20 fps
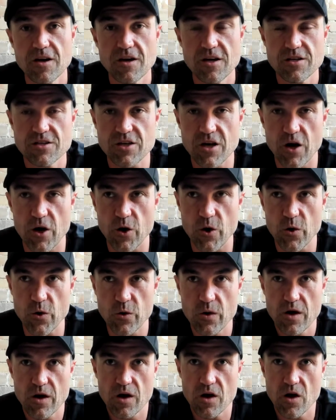So
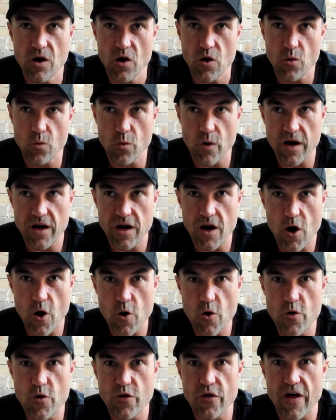we
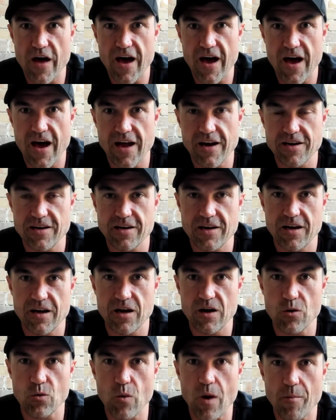know that
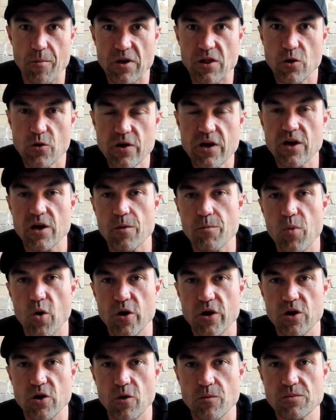when we're looking at
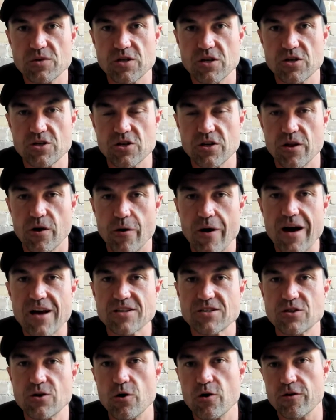body composition, there are
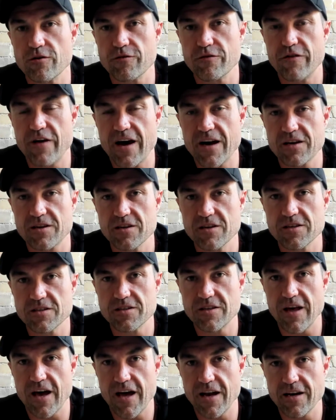certain factors
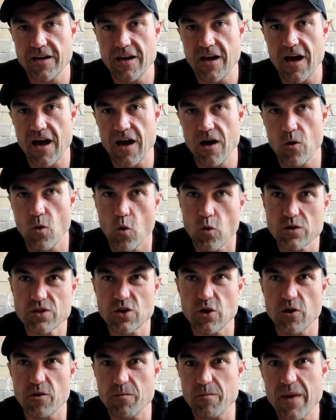that, or
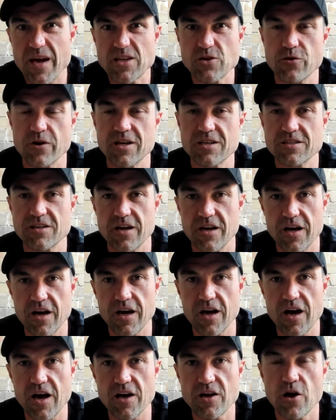certain metrics that
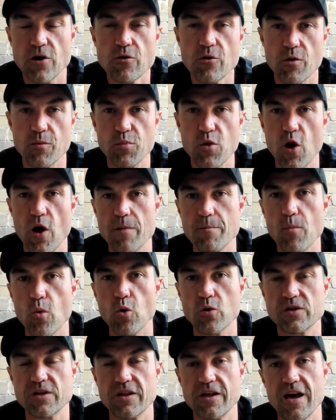are going to apply
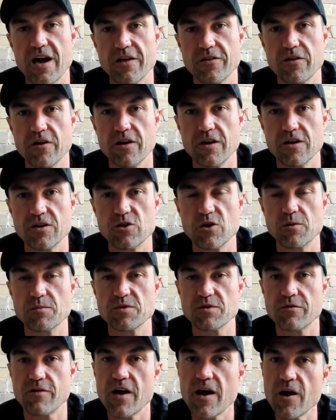more to the athlete in terms
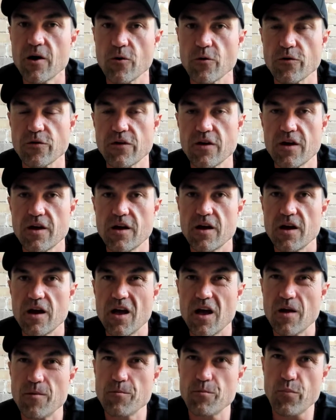of health.
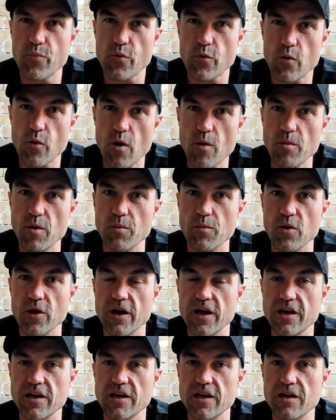And
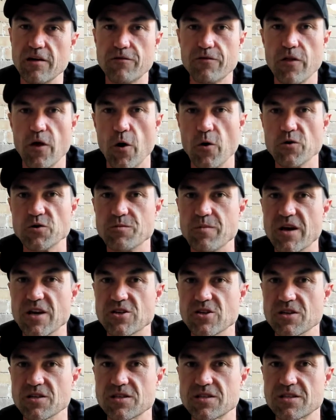probably if those
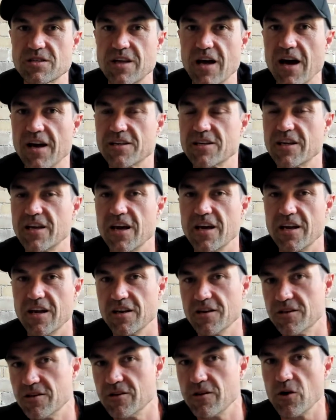measures start to get
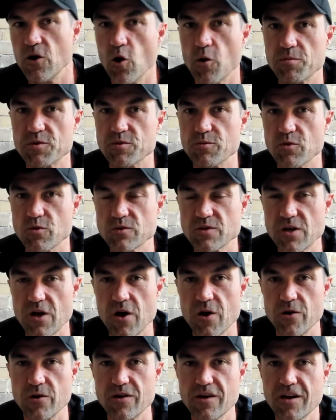into the optimal
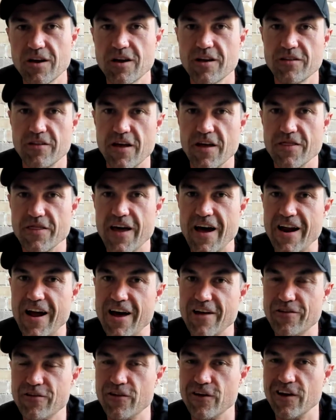zone, then that
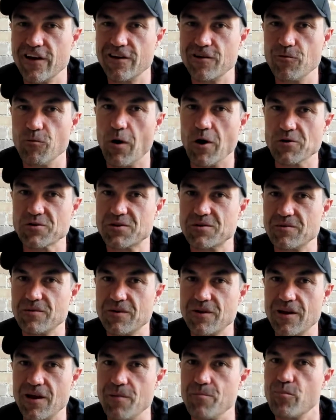athlete, whilst
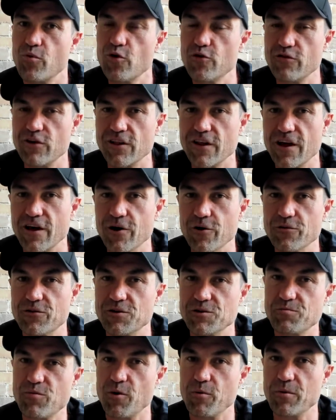improving their health,
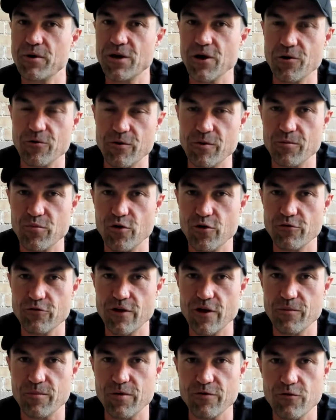is probably going to improve
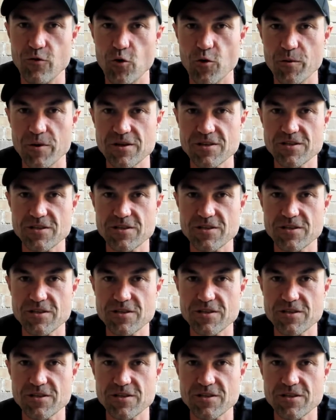their performance.